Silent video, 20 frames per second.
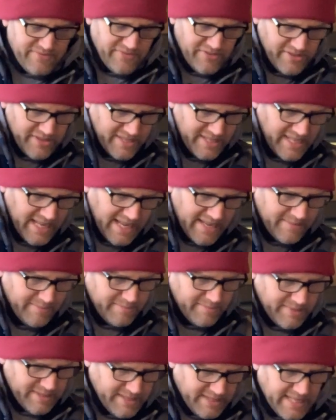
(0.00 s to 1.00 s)
for
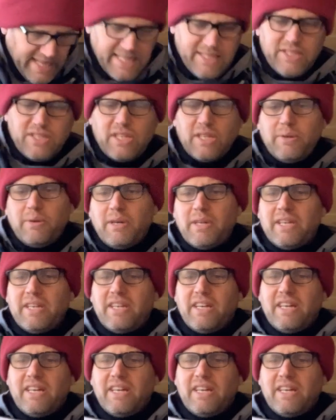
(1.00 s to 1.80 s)
the lights to go on and